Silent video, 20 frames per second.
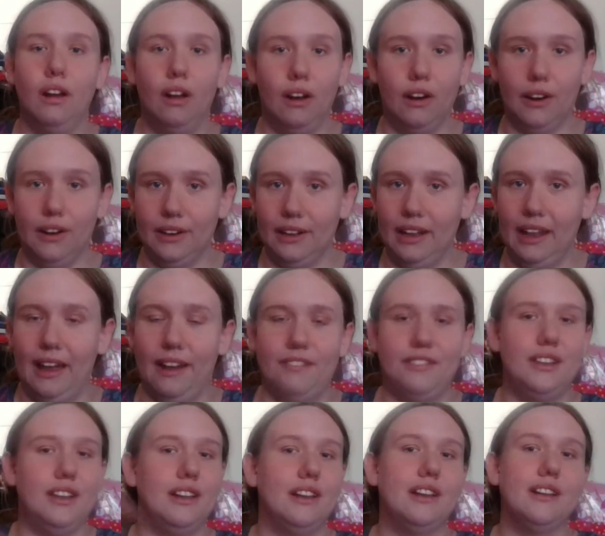hard
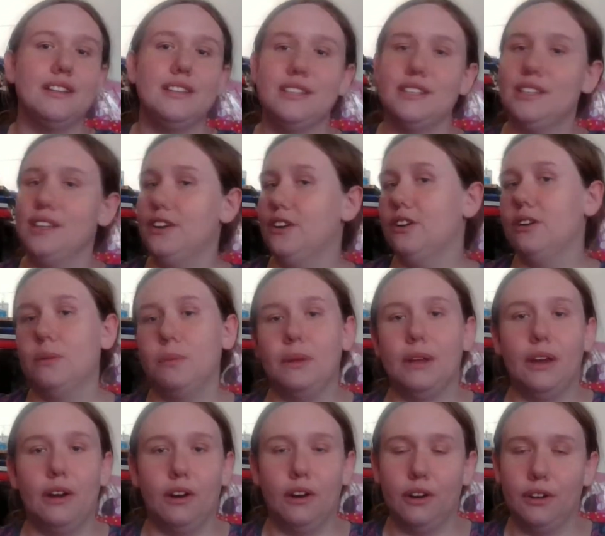left and
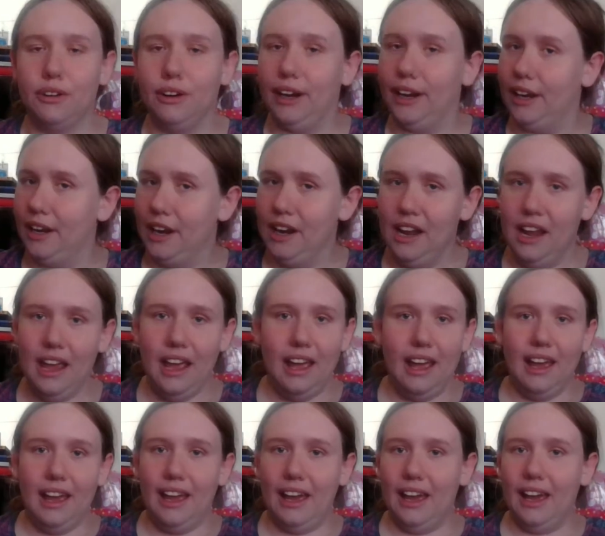considerably hard right.
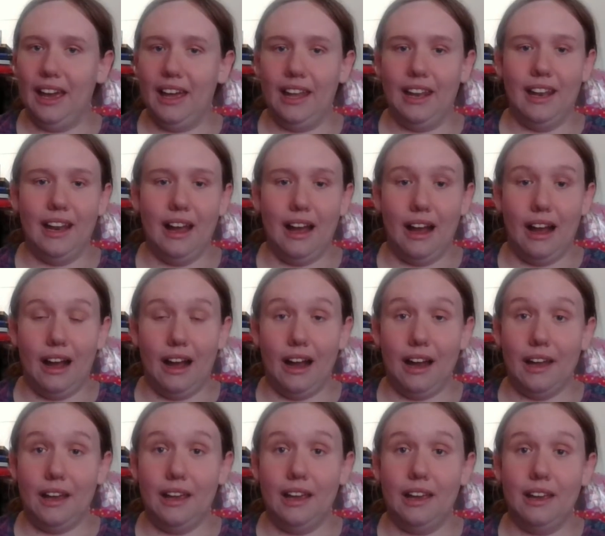And
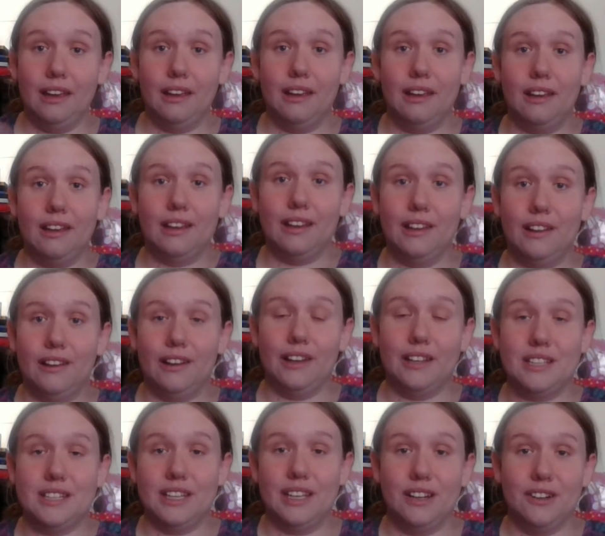I,
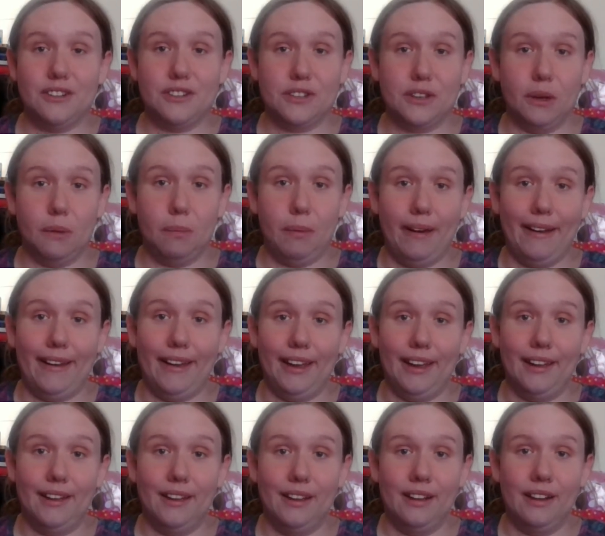as the years go by,